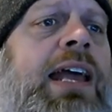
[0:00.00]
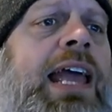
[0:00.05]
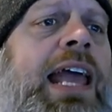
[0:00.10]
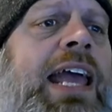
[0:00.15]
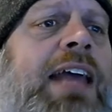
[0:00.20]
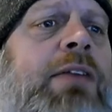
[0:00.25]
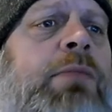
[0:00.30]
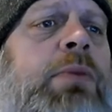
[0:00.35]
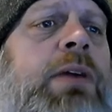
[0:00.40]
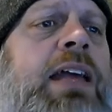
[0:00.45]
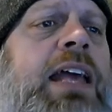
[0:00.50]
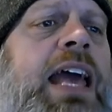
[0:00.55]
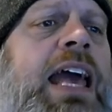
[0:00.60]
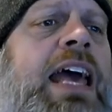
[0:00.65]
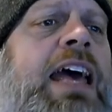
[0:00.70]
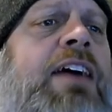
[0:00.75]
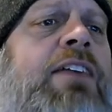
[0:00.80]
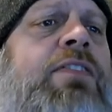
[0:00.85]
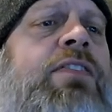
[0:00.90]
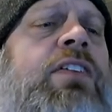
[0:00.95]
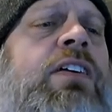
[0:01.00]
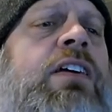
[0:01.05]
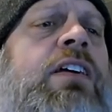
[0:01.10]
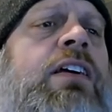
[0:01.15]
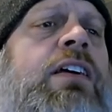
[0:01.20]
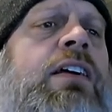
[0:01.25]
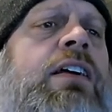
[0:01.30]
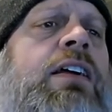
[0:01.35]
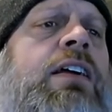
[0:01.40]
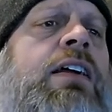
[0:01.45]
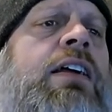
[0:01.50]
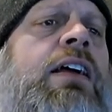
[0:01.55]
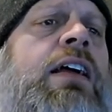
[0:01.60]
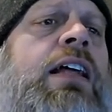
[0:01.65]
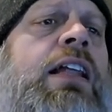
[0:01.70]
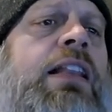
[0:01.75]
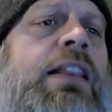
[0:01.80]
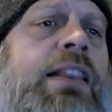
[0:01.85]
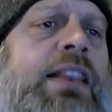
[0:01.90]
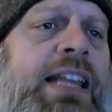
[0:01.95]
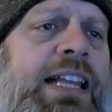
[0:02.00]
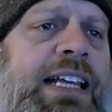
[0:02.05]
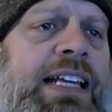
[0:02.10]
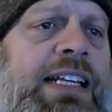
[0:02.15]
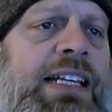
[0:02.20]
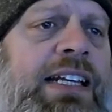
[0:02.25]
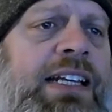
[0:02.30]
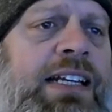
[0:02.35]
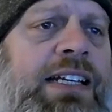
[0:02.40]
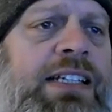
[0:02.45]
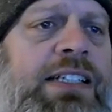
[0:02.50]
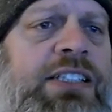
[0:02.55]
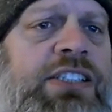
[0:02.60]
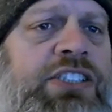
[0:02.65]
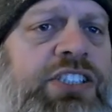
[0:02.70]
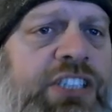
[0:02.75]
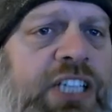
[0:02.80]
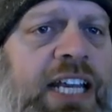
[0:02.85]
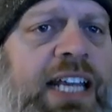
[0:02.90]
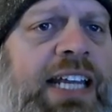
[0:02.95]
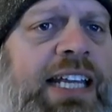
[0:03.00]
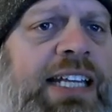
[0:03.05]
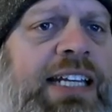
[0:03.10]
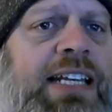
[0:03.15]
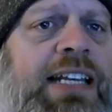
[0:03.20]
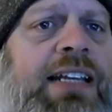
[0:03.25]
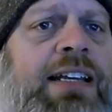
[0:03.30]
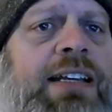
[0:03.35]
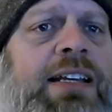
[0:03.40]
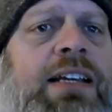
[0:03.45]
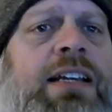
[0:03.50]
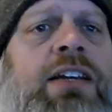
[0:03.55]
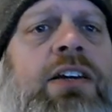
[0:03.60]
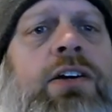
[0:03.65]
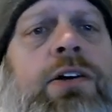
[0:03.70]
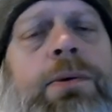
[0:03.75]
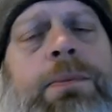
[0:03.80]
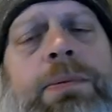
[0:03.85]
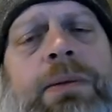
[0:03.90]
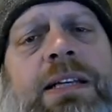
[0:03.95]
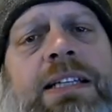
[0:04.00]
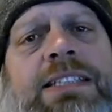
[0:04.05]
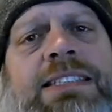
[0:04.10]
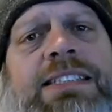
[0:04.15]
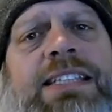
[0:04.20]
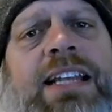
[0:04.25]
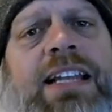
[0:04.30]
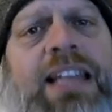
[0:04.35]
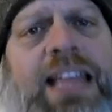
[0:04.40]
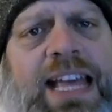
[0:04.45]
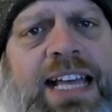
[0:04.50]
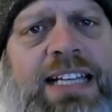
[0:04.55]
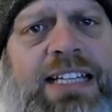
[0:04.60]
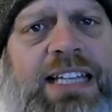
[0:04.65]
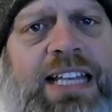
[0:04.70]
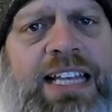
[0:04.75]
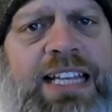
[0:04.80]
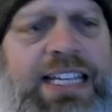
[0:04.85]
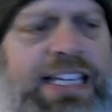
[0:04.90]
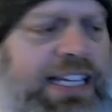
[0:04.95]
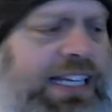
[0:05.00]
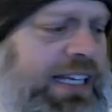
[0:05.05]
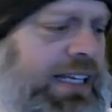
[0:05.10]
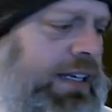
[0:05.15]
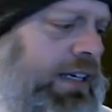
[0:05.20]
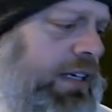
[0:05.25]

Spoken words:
And we have Lynn Shane, who plays the landlady.